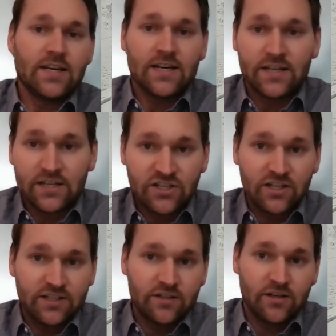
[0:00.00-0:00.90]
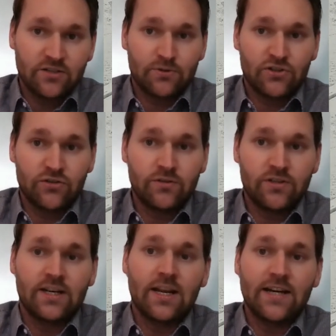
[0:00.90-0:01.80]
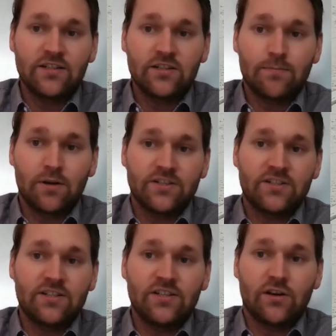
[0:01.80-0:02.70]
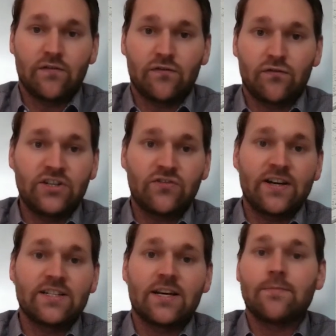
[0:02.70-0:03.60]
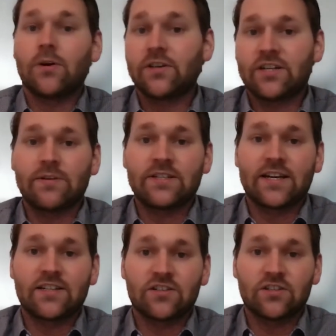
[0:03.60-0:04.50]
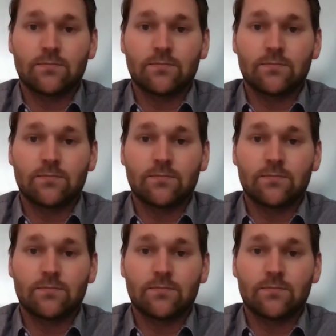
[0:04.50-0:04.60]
Initially, the Dutch pursued enlightened policies of free trade and monetary taxes,